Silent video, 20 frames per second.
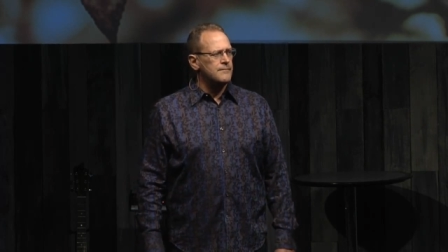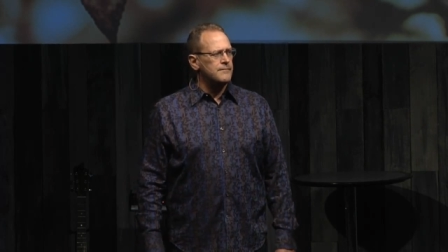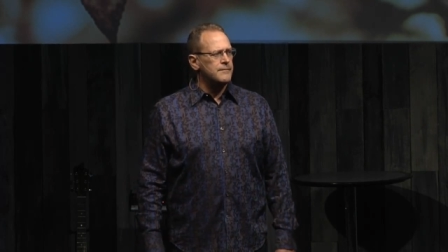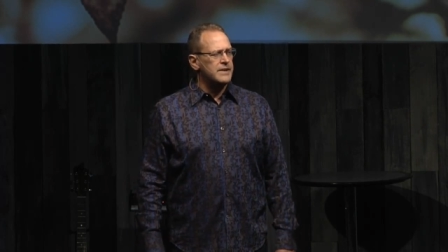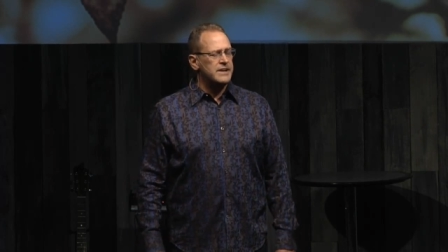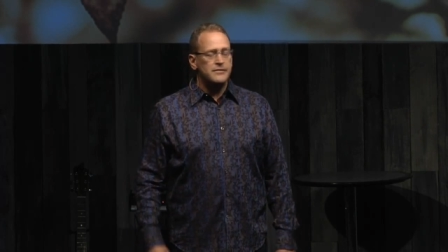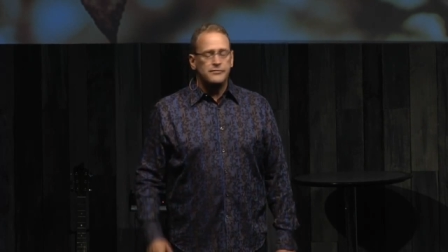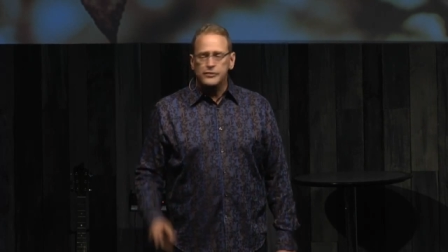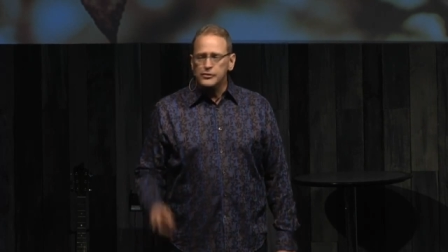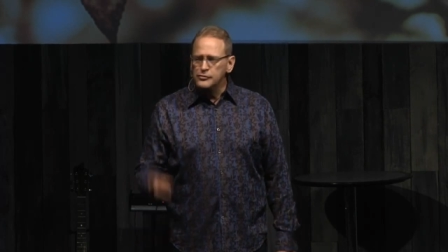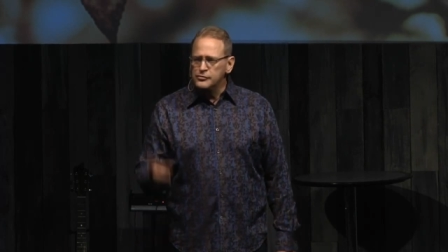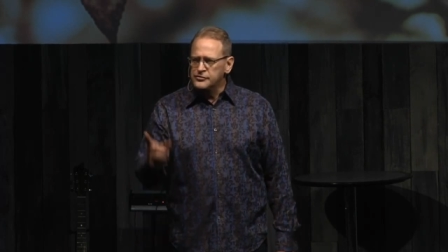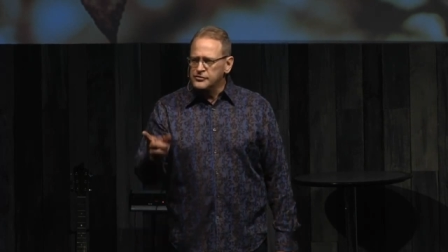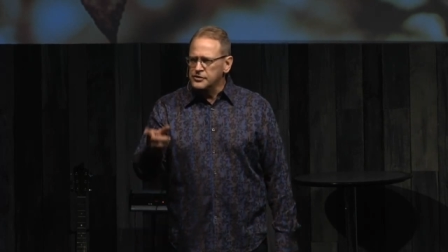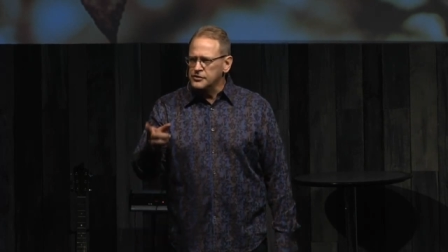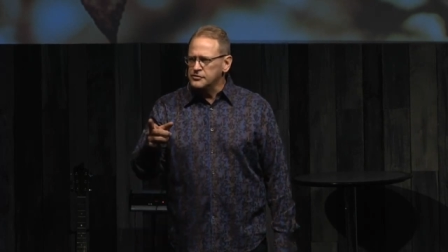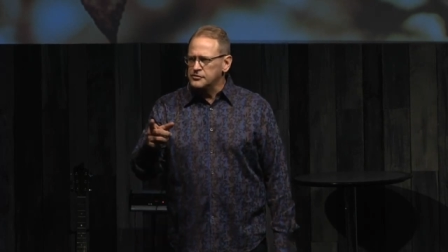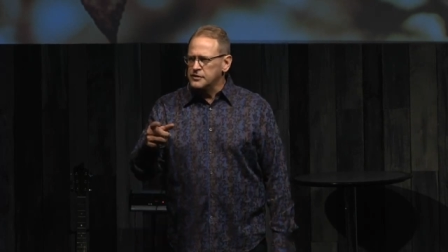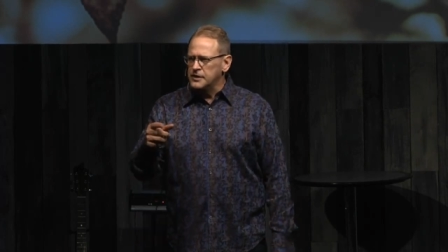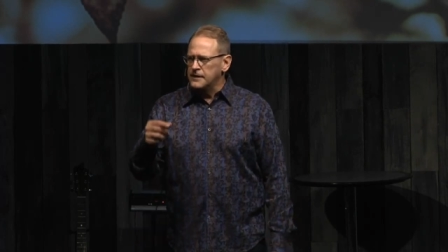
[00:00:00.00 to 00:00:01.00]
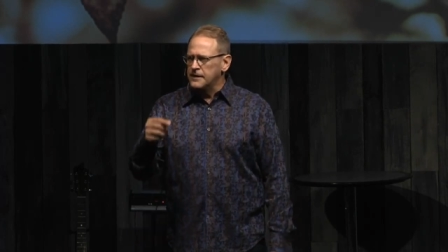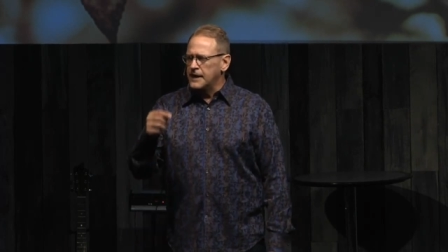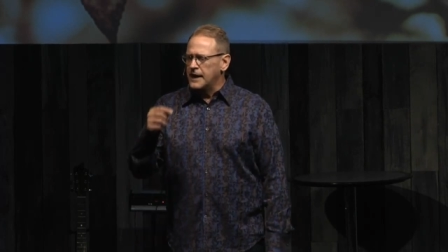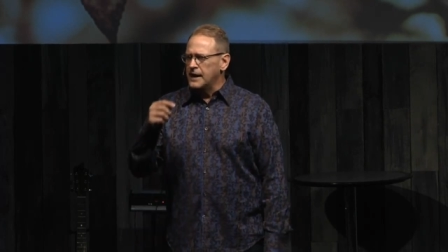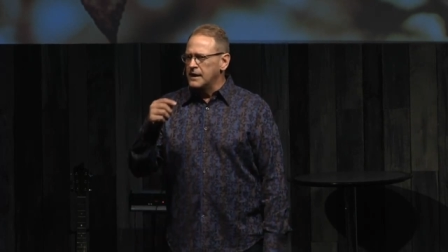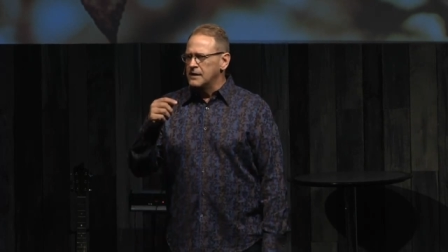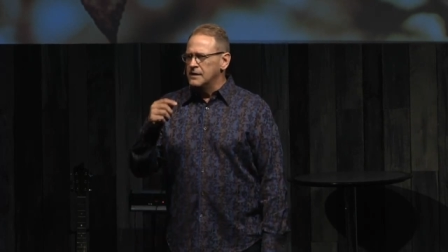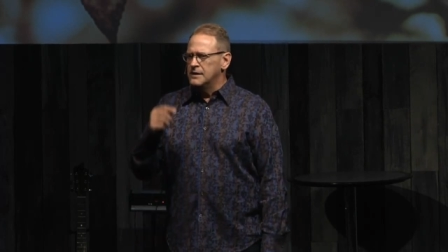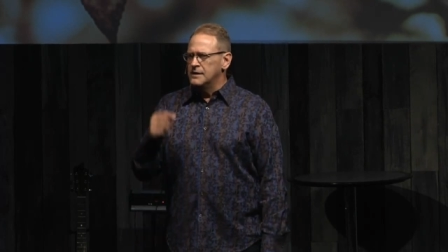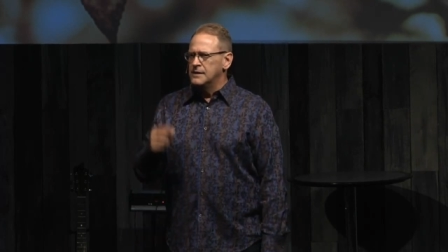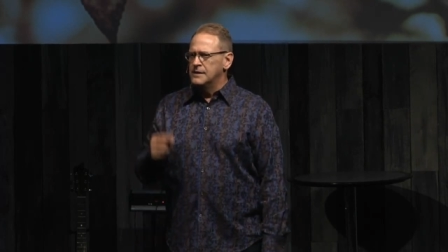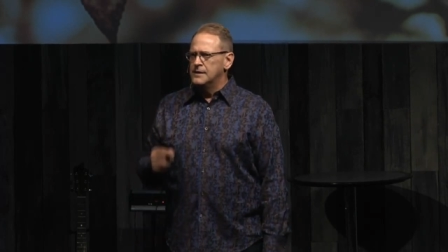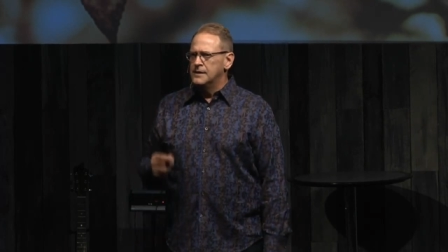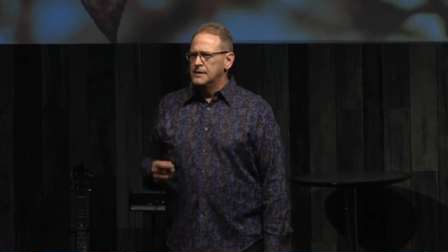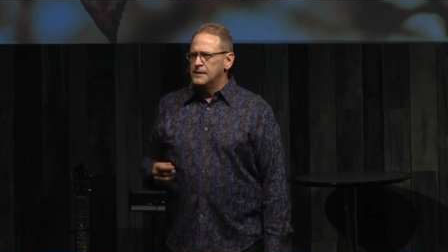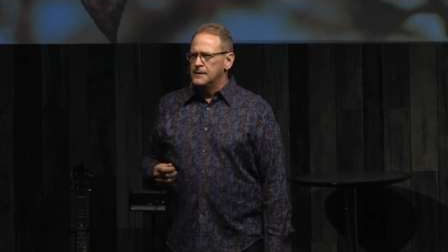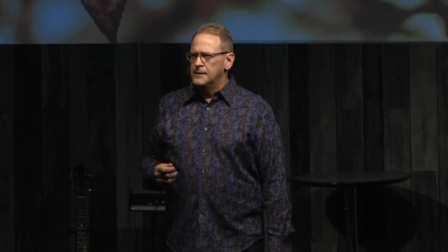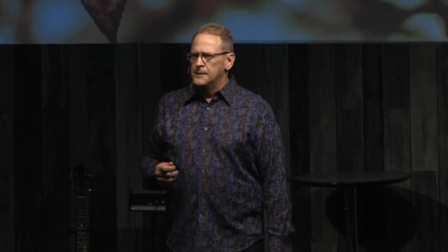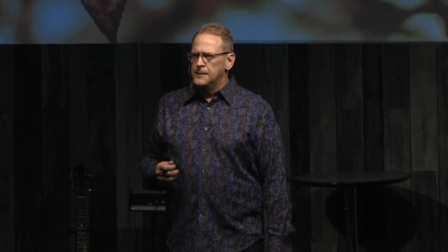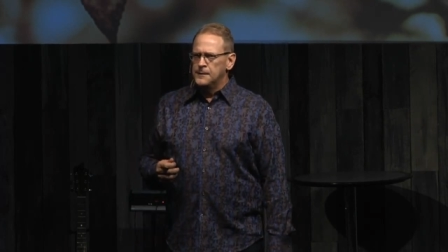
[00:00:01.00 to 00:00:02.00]
And if you've just done that,
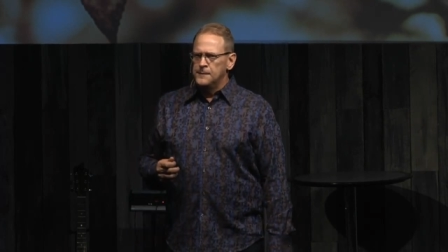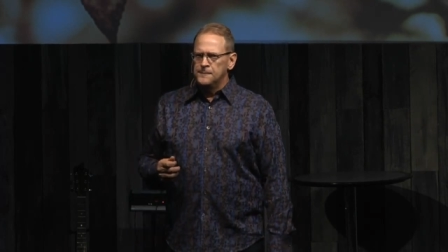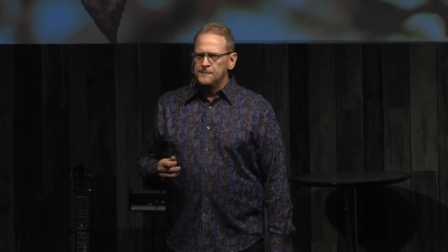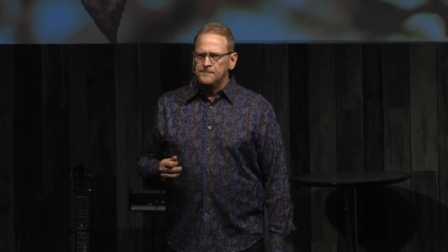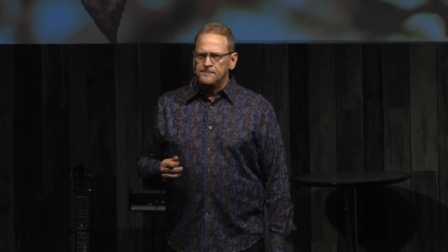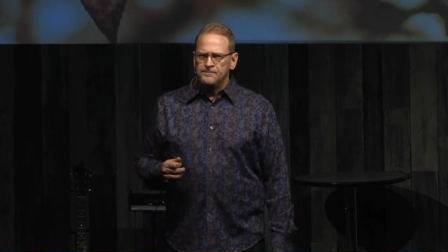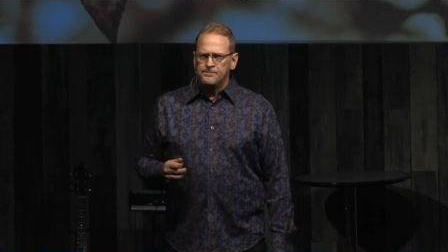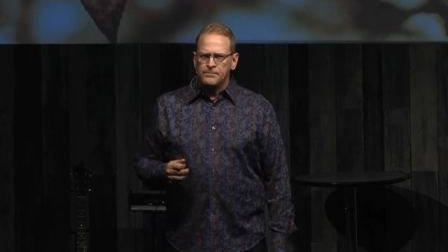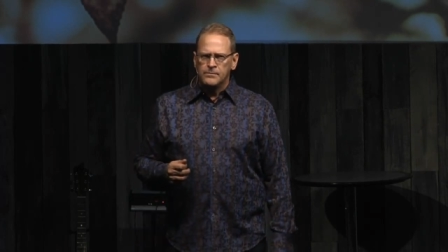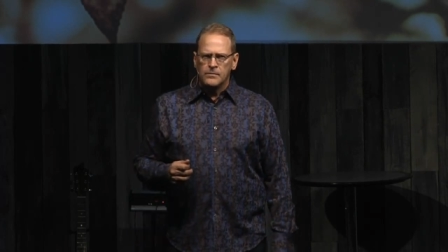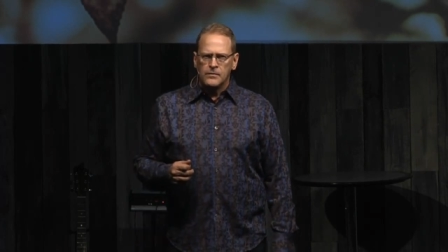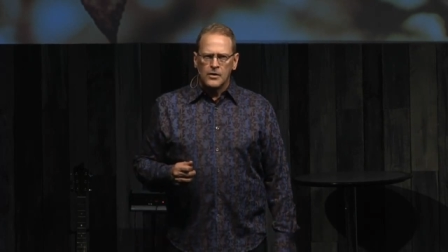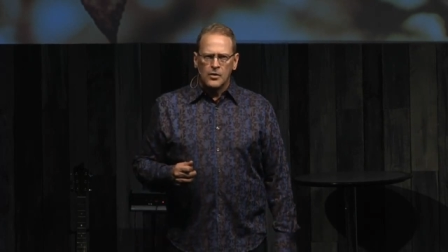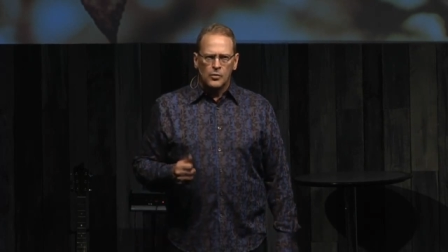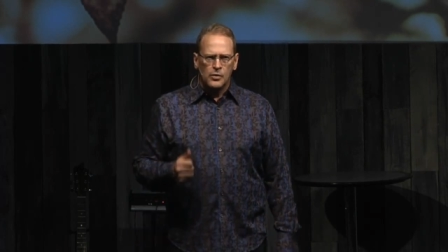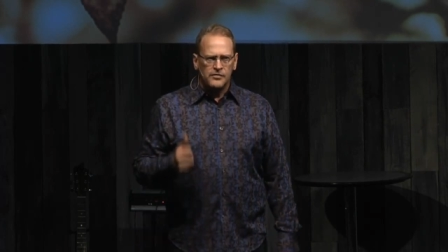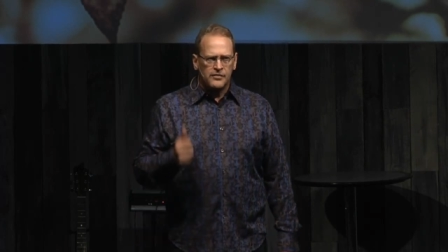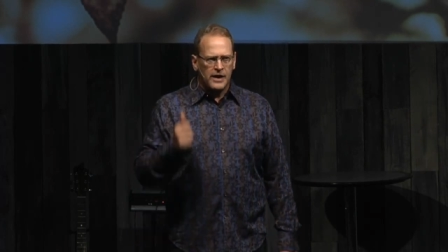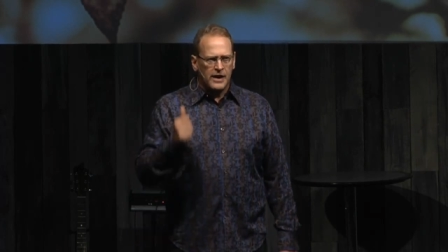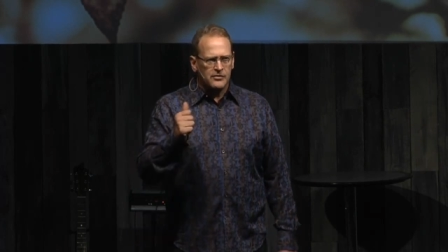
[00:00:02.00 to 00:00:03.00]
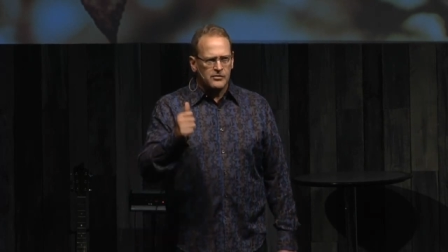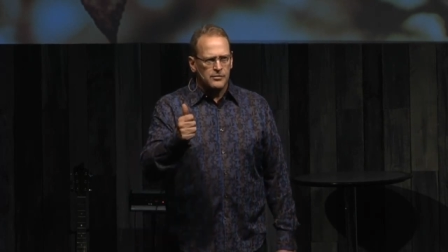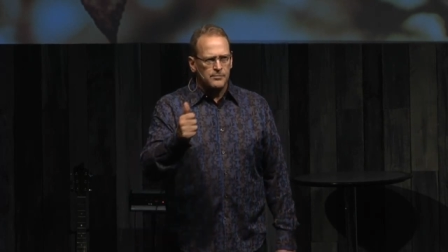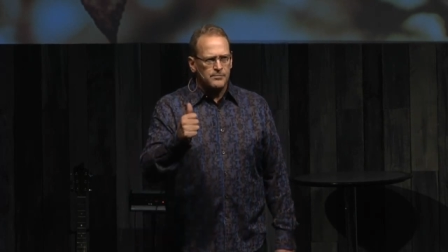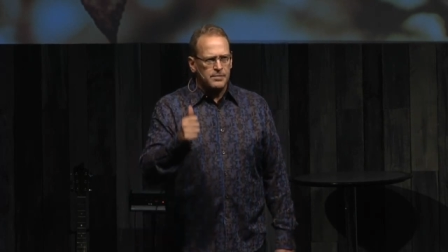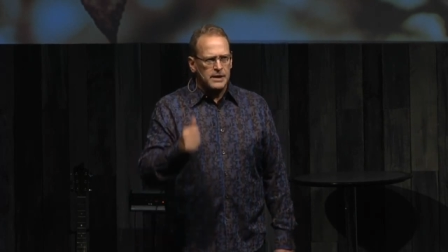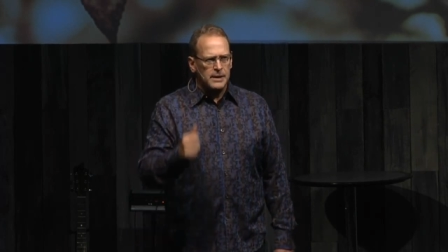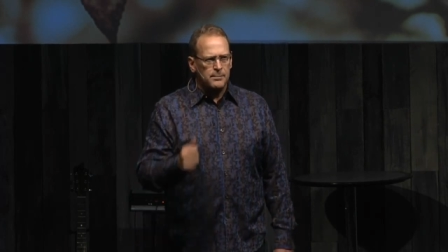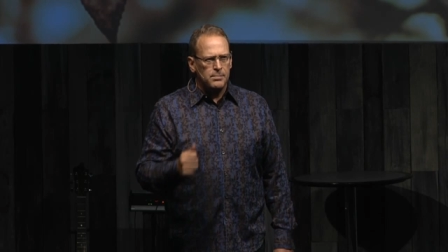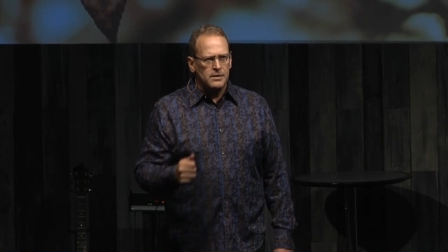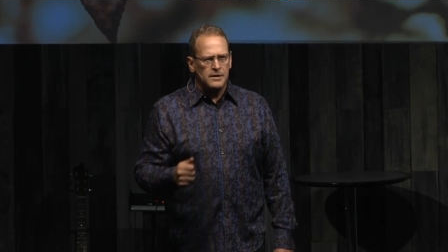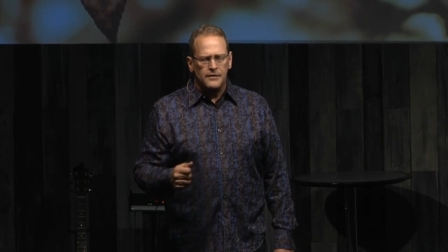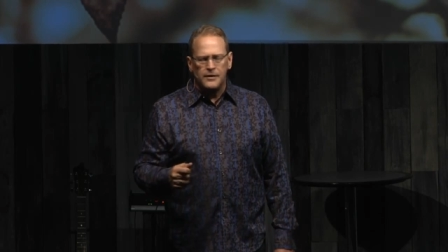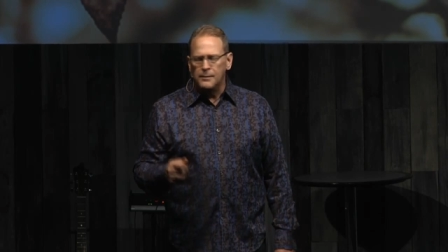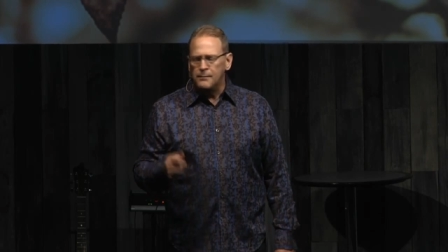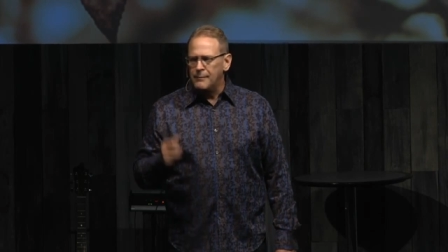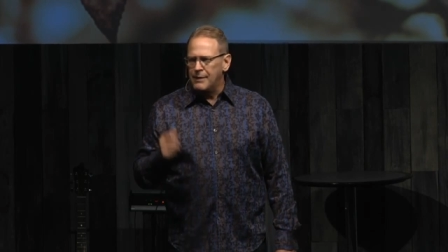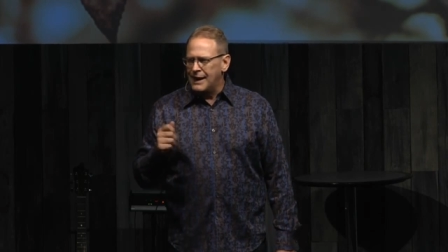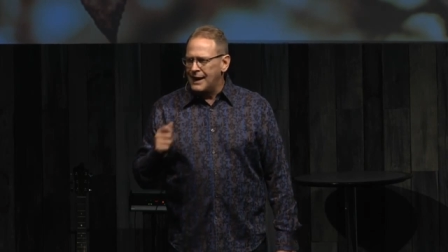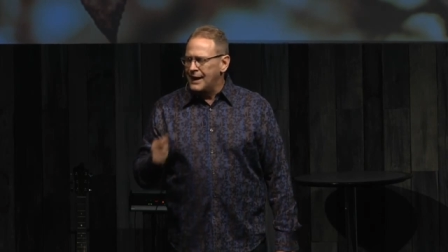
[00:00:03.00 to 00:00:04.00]
we've got some people in the
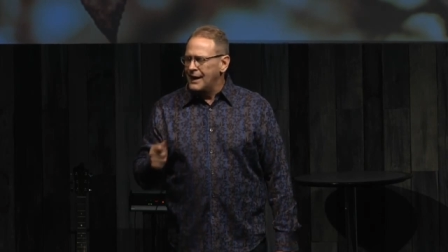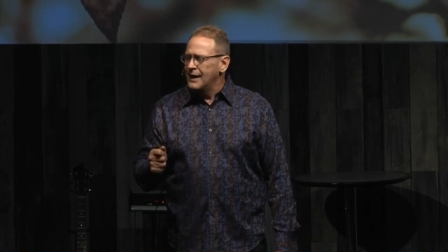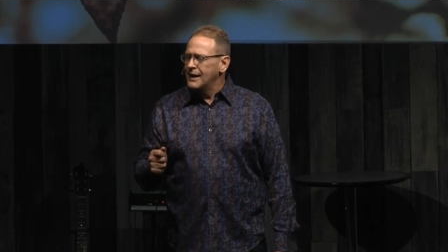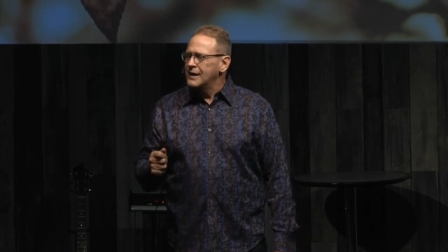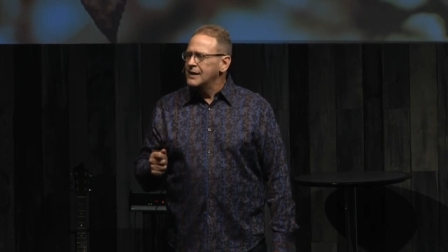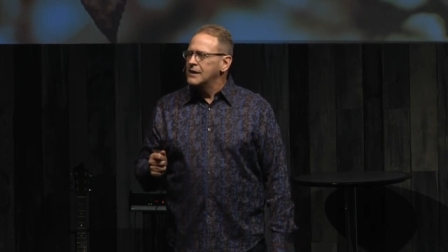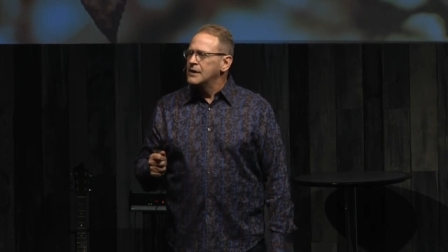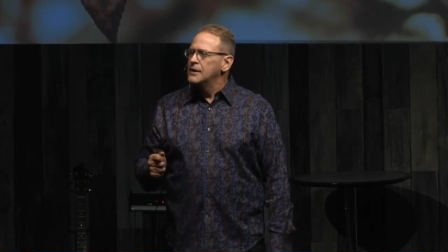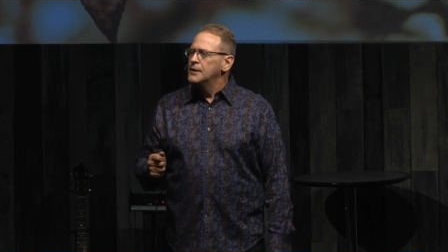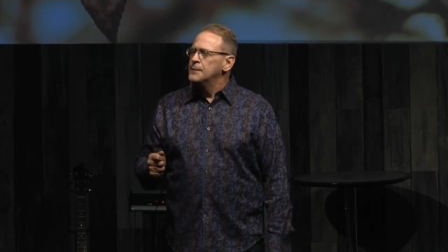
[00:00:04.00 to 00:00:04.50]
back